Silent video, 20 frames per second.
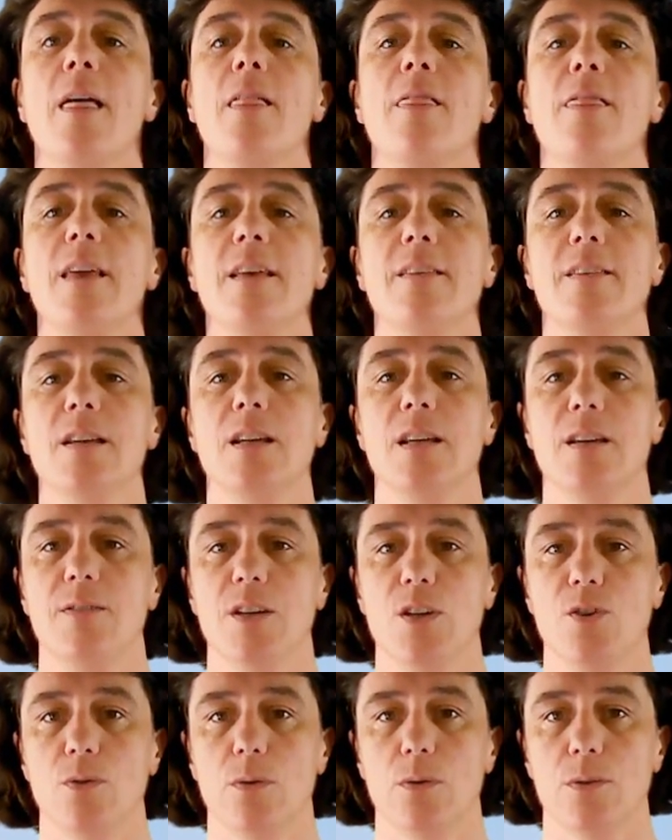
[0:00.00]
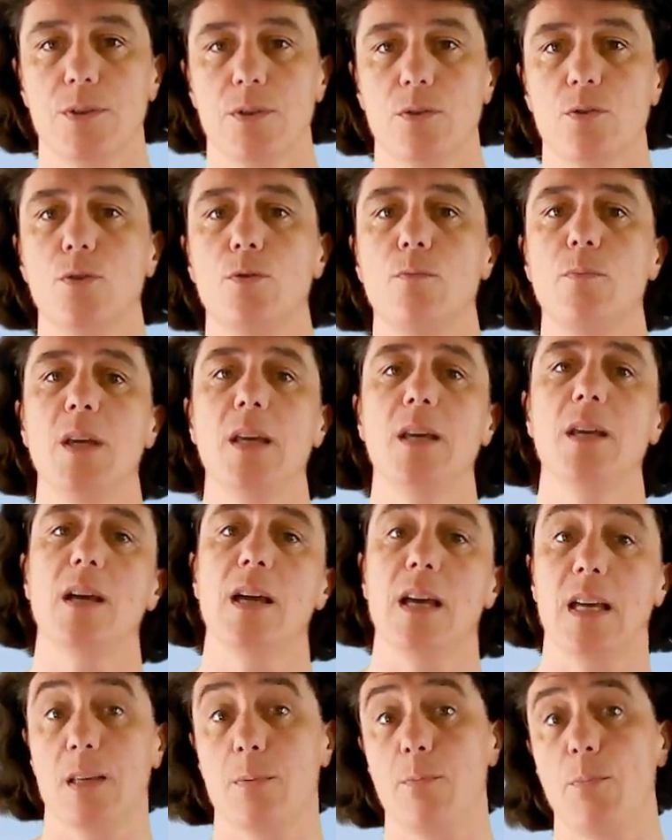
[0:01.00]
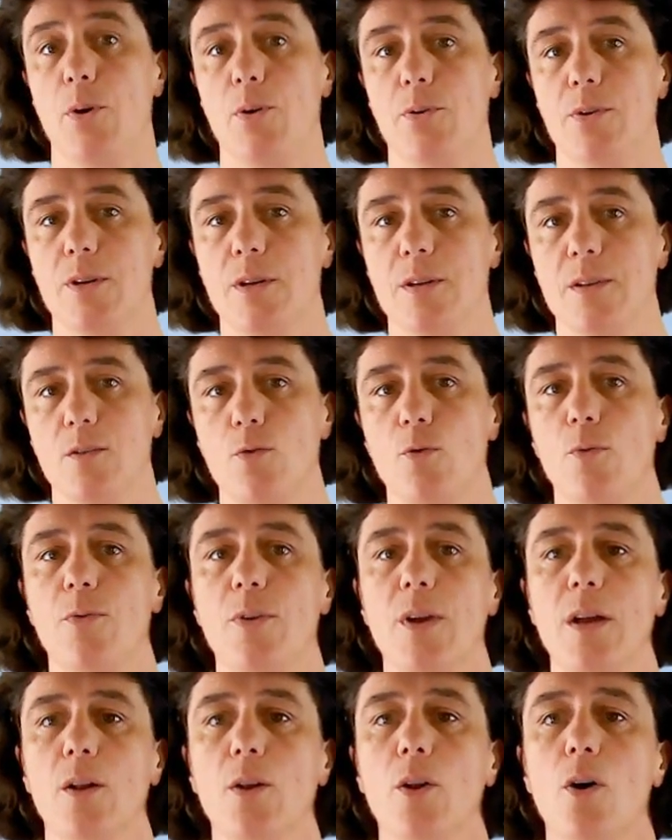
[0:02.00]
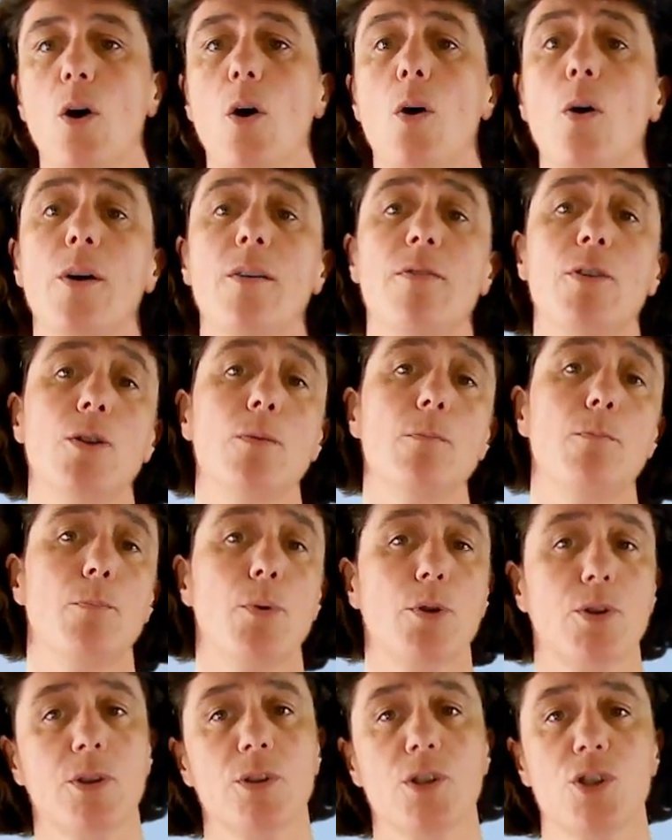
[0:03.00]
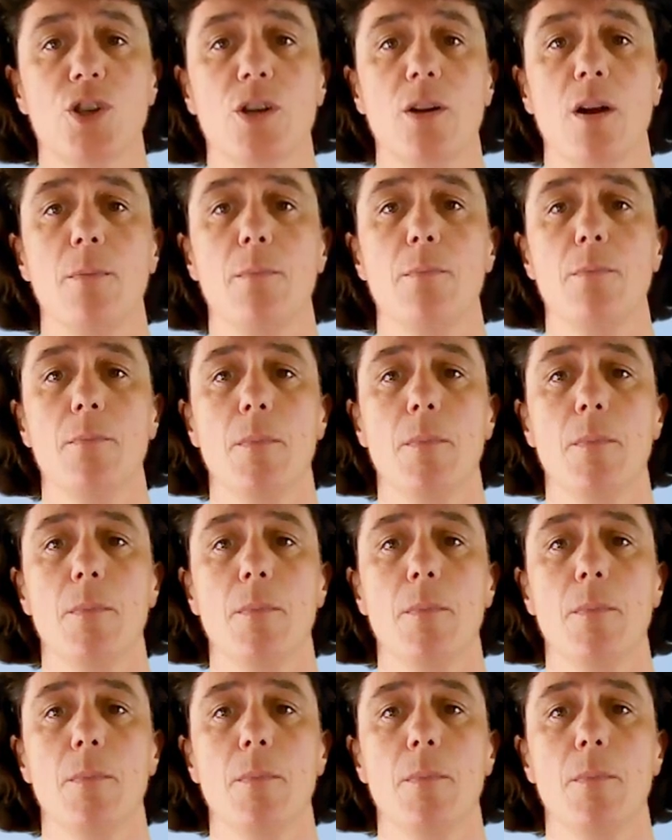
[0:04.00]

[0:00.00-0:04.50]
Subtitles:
These individuals could be experts in their field or even potential